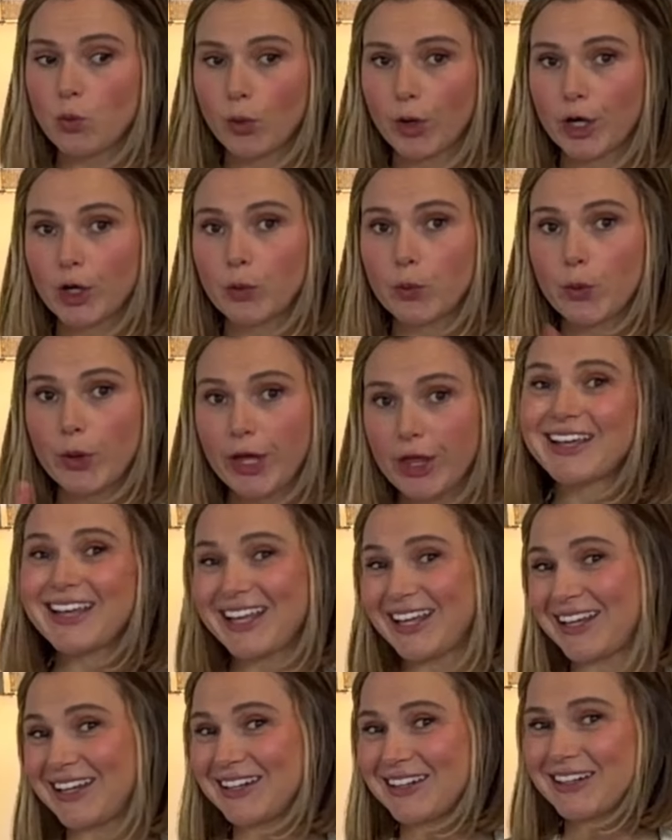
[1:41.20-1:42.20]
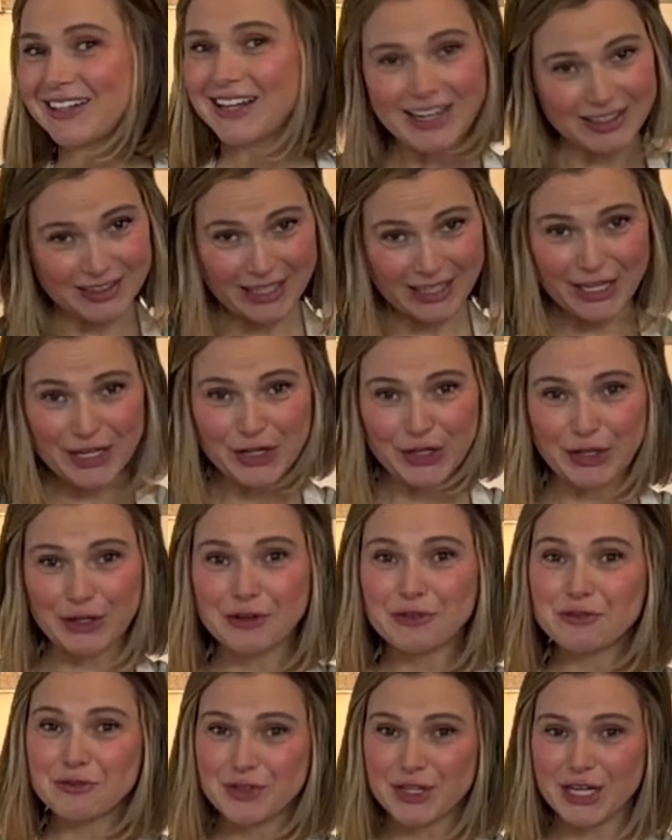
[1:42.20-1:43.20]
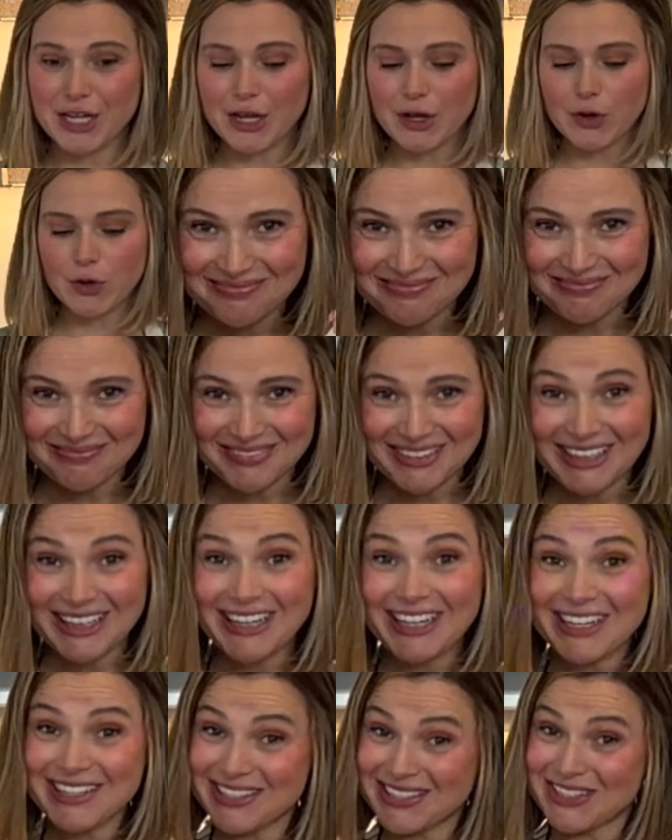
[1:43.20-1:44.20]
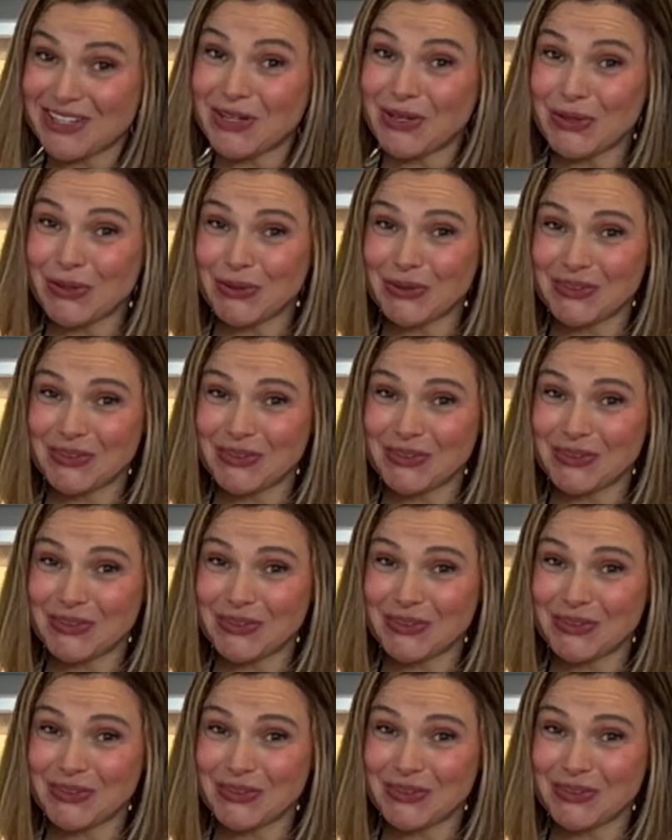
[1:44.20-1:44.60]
work with in a later video. Let's go.